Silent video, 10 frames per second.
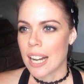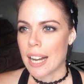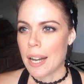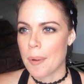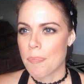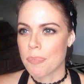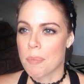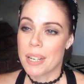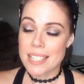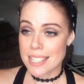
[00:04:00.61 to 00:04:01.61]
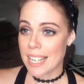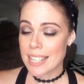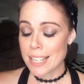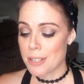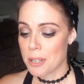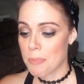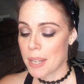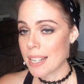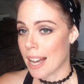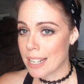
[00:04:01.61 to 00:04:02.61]
But in saying that, you can
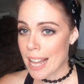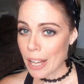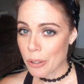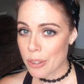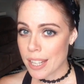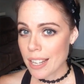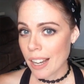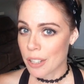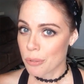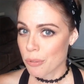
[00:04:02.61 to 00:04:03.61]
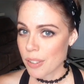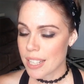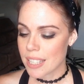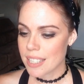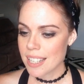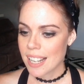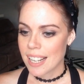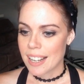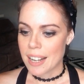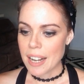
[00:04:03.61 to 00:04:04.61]
be an unhealthy kind of vegan,
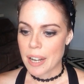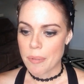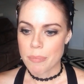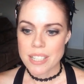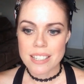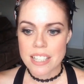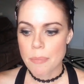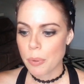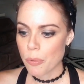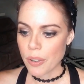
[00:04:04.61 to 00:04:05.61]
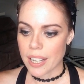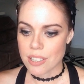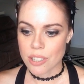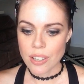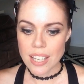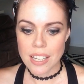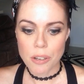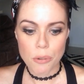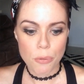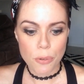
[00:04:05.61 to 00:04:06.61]
but just simplify it. So
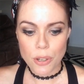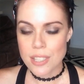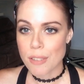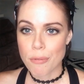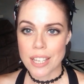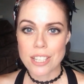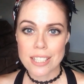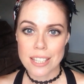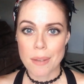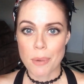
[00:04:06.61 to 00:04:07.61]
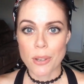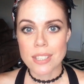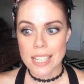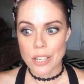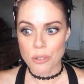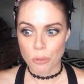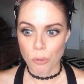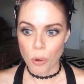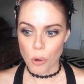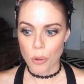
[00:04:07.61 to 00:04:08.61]
eating fruits and veggies in their most natural
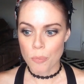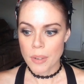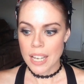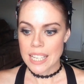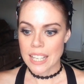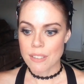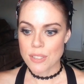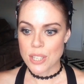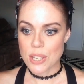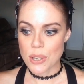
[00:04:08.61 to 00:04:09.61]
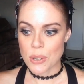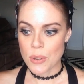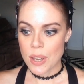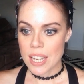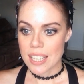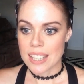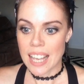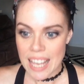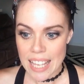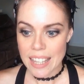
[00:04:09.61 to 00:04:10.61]
form gives you the
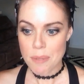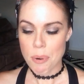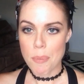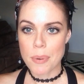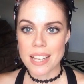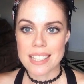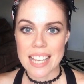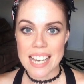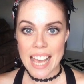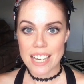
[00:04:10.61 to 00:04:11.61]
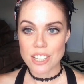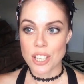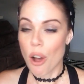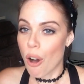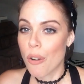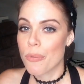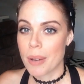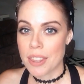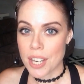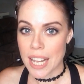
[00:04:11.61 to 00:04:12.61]
healing properties and energy of
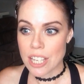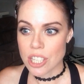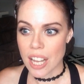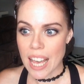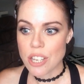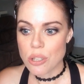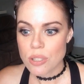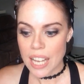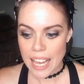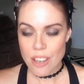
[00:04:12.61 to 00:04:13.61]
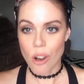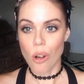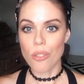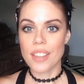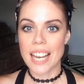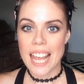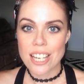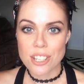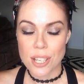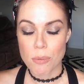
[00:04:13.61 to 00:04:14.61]
Mother Nature, and you take on that
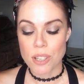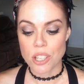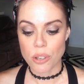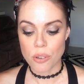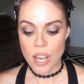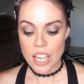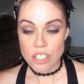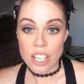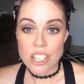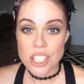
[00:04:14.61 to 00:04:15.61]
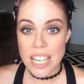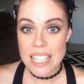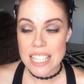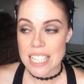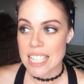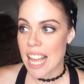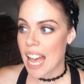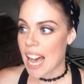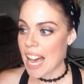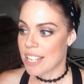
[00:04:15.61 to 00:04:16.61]
energy when you digest it
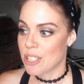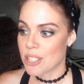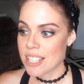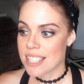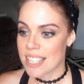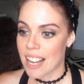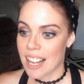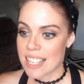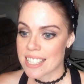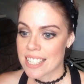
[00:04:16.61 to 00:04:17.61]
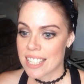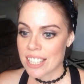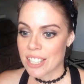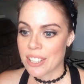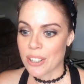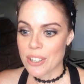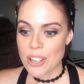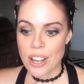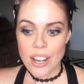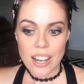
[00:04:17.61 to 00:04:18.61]
and you start, you know,
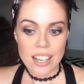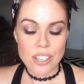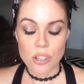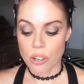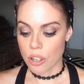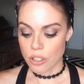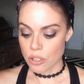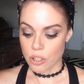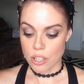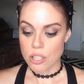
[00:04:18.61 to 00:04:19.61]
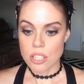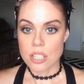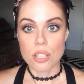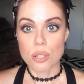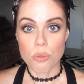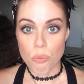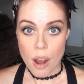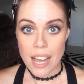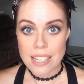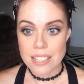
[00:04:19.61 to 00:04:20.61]
your consciousness
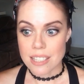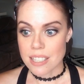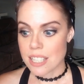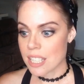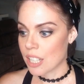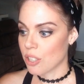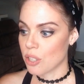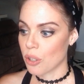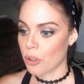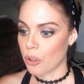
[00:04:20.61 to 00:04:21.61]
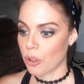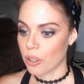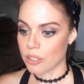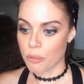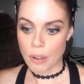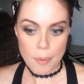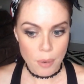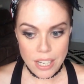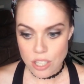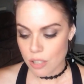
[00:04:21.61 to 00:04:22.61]
rises, your
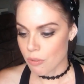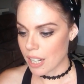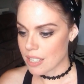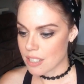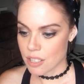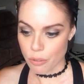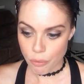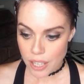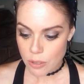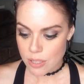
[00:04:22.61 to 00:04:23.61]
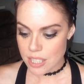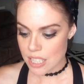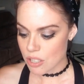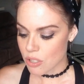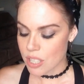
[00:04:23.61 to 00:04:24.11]
vibration rises, your frequency,